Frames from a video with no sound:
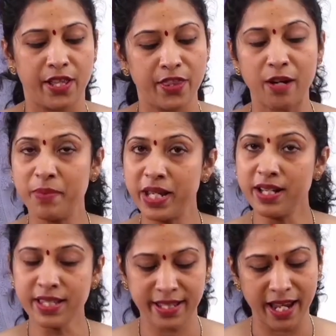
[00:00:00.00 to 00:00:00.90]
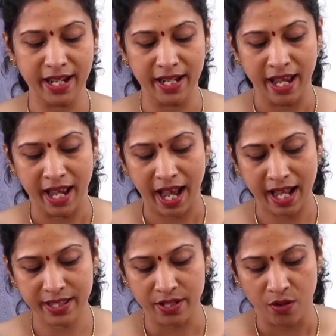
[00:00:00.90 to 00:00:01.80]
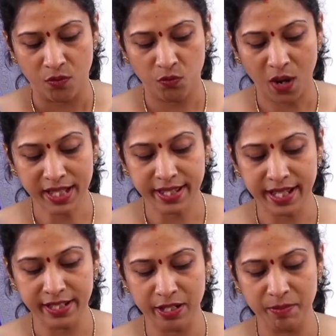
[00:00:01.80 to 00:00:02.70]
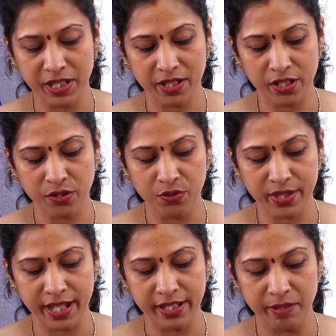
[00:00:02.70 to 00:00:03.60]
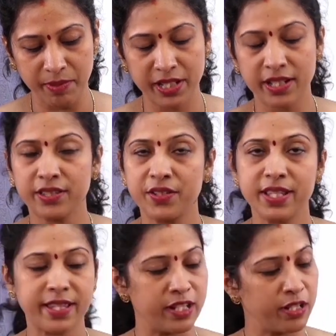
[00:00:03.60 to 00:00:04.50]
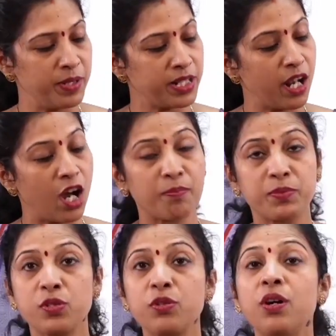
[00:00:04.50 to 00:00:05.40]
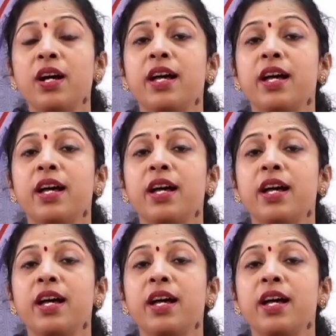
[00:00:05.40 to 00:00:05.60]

The bigger scale has 1 centimeter, 2 centimeter, 3 centimeter up to